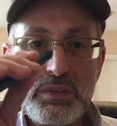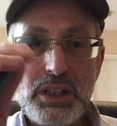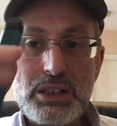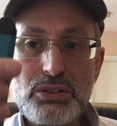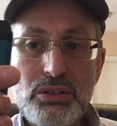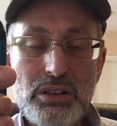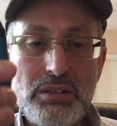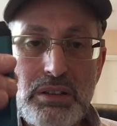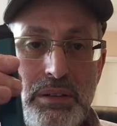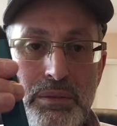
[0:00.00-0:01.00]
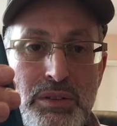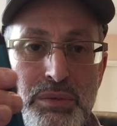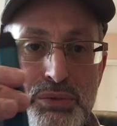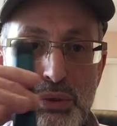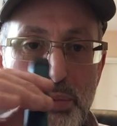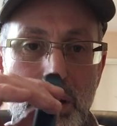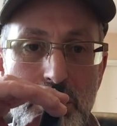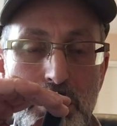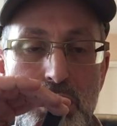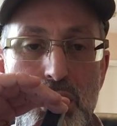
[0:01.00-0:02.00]
That's all
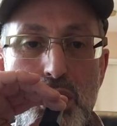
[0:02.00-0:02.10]
superb.